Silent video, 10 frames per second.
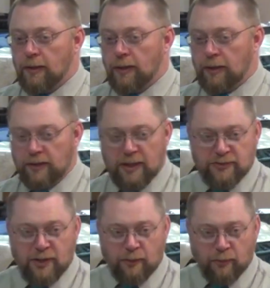And that's
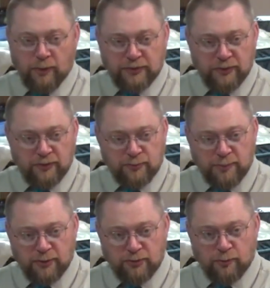how it works in the
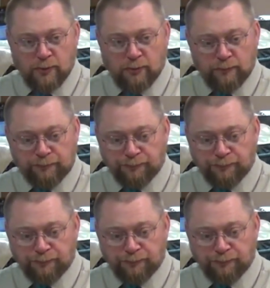spiritual world.